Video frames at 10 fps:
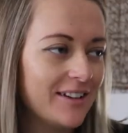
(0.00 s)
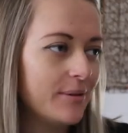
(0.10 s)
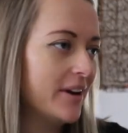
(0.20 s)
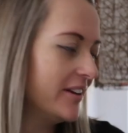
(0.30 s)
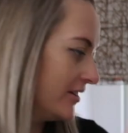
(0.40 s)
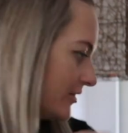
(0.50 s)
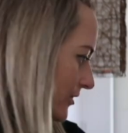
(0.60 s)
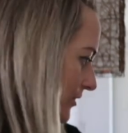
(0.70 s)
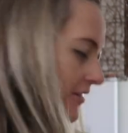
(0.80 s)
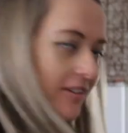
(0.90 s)
Don't mind the
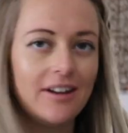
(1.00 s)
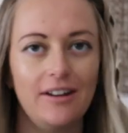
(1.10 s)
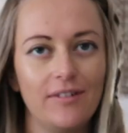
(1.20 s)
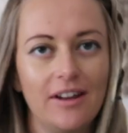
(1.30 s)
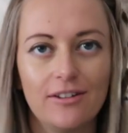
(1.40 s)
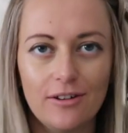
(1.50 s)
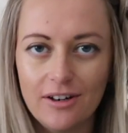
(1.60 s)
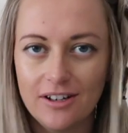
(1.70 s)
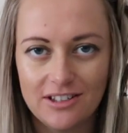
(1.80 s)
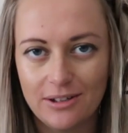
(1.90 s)
dog, the T V's
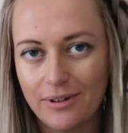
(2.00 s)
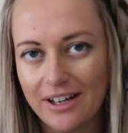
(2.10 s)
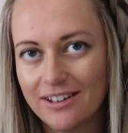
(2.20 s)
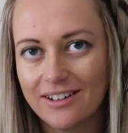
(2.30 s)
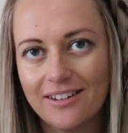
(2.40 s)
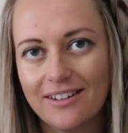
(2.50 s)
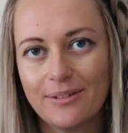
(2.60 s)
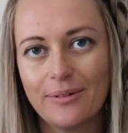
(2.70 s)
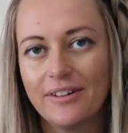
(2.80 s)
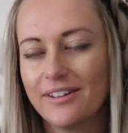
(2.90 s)
on and she whinges
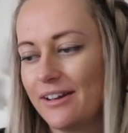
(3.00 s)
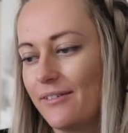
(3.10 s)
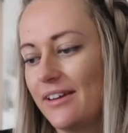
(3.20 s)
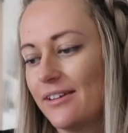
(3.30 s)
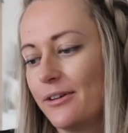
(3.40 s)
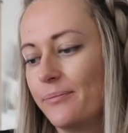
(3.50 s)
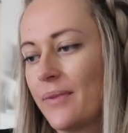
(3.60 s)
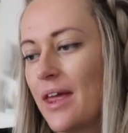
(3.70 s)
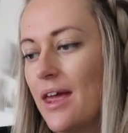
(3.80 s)
while the T V's on.